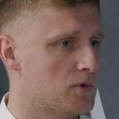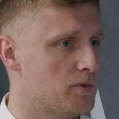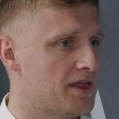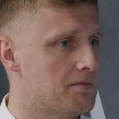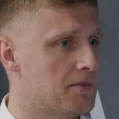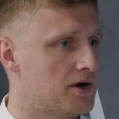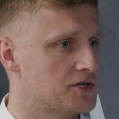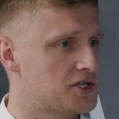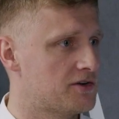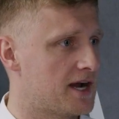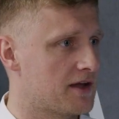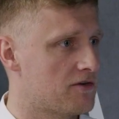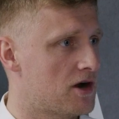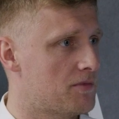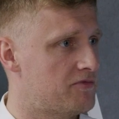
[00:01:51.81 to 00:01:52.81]
Within MIE
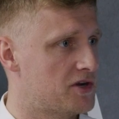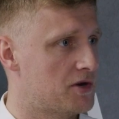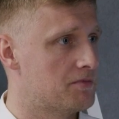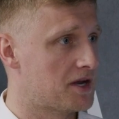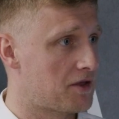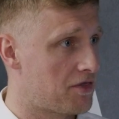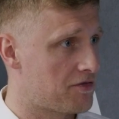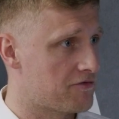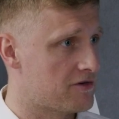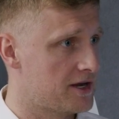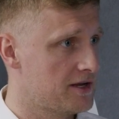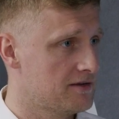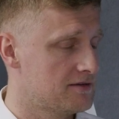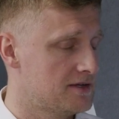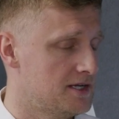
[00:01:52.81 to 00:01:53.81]
Trak, there are predominantly
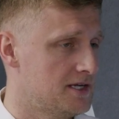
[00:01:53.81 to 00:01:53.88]
3.